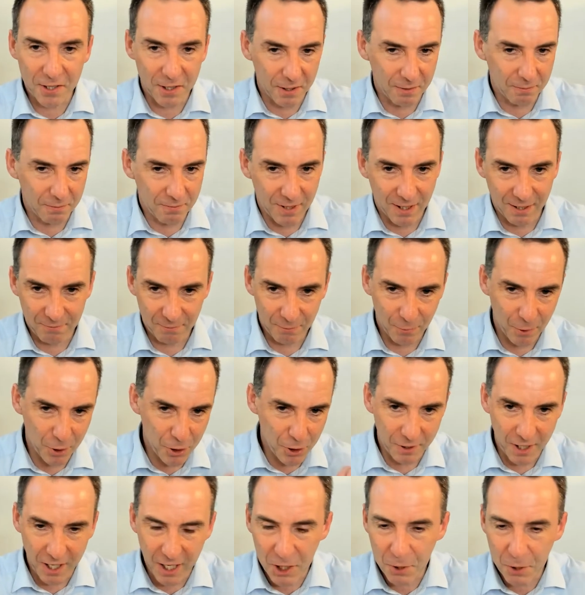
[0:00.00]
I went
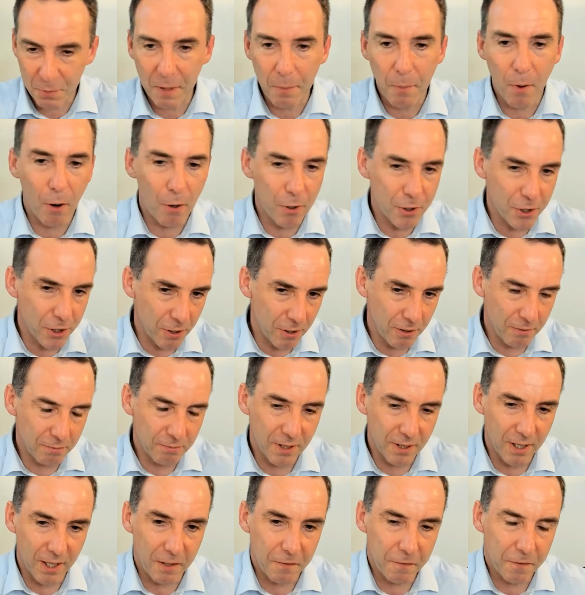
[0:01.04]
through the HP merger,
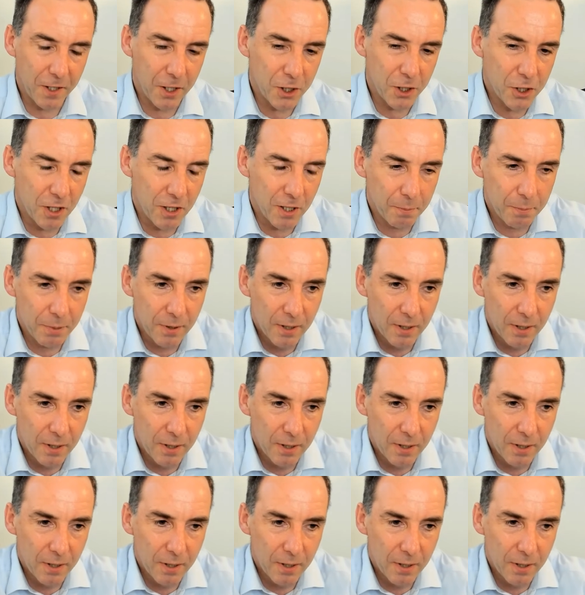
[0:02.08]
finished up,